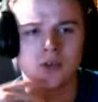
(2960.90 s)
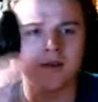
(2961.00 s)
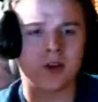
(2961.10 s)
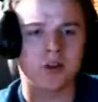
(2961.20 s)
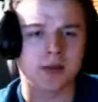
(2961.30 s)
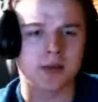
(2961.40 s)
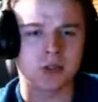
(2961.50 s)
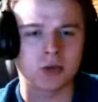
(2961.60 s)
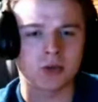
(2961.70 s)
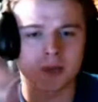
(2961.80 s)
any other
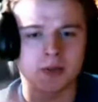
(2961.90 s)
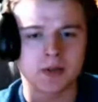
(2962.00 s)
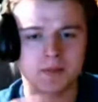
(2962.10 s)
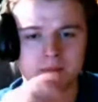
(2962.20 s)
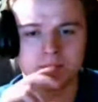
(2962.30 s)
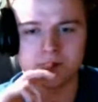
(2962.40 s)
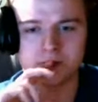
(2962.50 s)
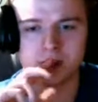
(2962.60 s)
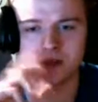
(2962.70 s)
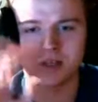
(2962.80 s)
topics you want to talk about?
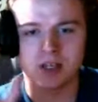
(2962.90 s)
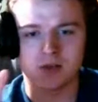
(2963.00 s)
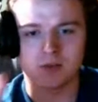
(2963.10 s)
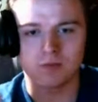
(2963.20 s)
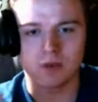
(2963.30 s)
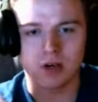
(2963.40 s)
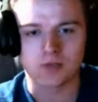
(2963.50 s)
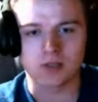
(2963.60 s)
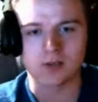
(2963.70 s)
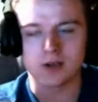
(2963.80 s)
Anything off
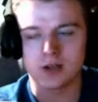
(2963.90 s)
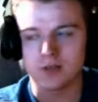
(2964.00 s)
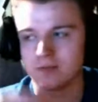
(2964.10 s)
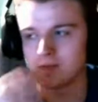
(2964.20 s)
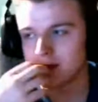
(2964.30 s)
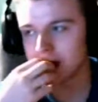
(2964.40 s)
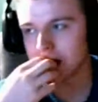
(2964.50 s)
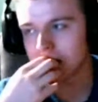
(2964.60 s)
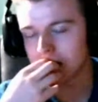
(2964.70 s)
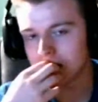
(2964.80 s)
the top of your head?
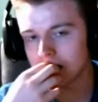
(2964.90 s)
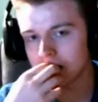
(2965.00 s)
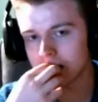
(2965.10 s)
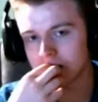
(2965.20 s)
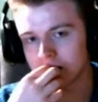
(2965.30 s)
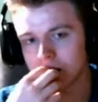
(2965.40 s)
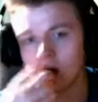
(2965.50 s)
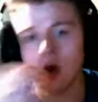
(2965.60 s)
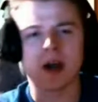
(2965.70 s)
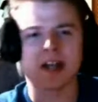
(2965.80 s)

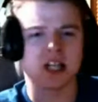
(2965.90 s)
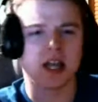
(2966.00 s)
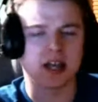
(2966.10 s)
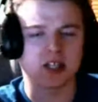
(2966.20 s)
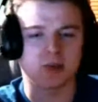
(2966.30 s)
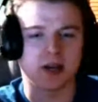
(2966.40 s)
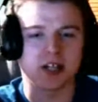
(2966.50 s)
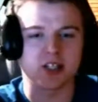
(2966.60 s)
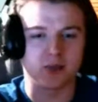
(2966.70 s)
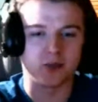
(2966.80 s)
Oh, actually, I got something.
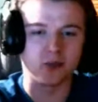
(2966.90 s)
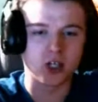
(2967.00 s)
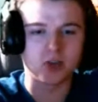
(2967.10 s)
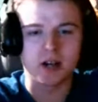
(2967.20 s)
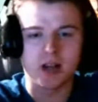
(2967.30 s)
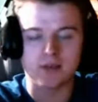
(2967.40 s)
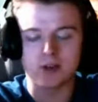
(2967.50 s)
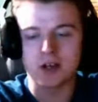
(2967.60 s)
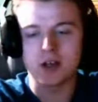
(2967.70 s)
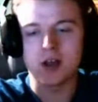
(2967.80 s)
We'll talk about it
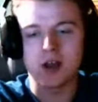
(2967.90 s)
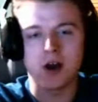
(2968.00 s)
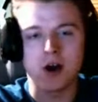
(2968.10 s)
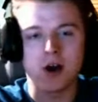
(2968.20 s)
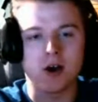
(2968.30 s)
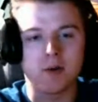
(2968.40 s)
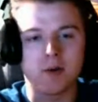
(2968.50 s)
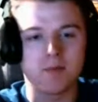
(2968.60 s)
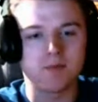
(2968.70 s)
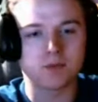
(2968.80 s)

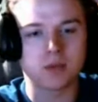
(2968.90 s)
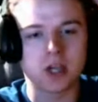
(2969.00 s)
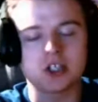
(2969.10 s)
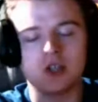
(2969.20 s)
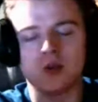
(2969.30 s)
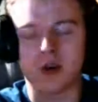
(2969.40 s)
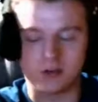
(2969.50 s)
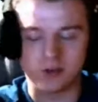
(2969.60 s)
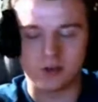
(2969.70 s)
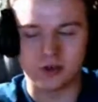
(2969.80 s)
after. Actually, you can go